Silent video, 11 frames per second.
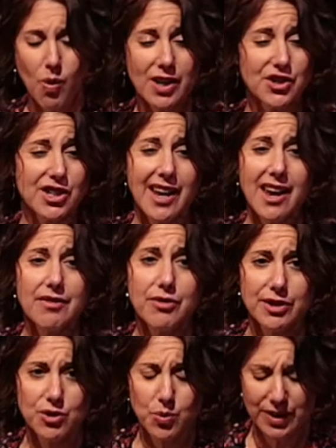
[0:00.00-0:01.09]
watching
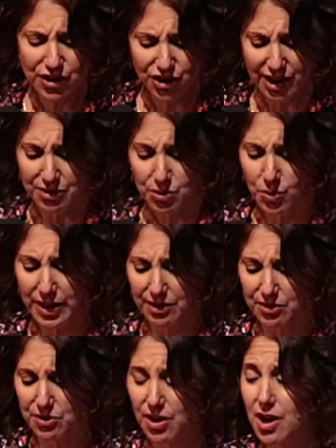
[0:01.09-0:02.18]
every twitch and
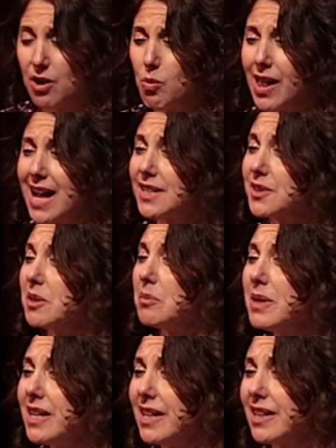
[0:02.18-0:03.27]
twinge while
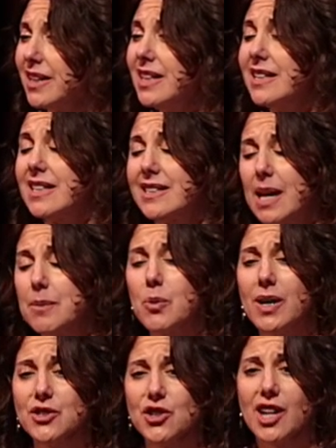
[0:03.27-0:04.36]
asking me the same
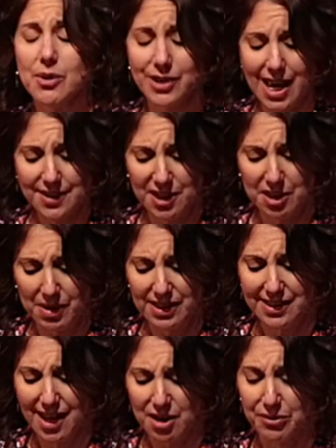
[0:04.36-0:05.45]
question I was asking
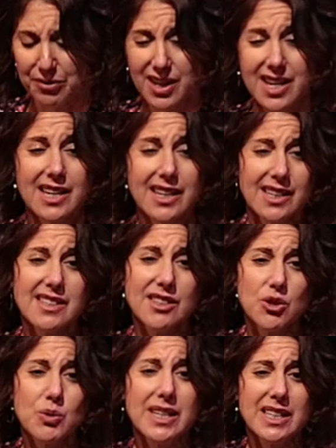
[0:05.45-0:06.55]
myself Is the
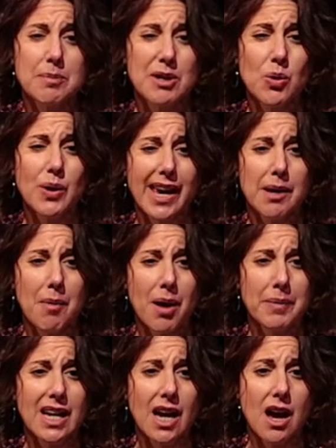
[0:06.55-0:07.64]
tree going to be okay,
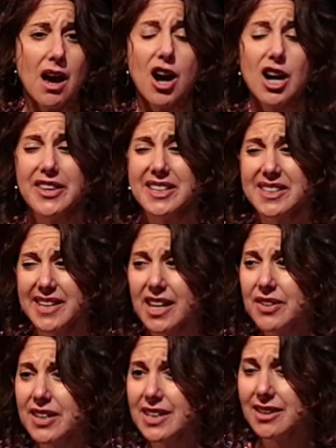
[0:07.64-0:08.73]
Mommy? Are they
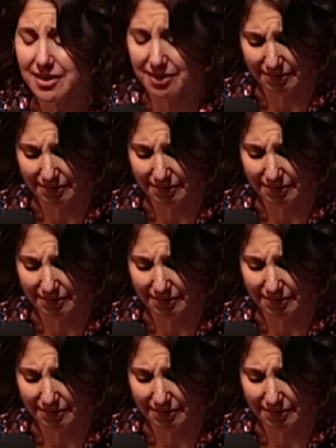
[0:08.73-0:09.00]
saving it?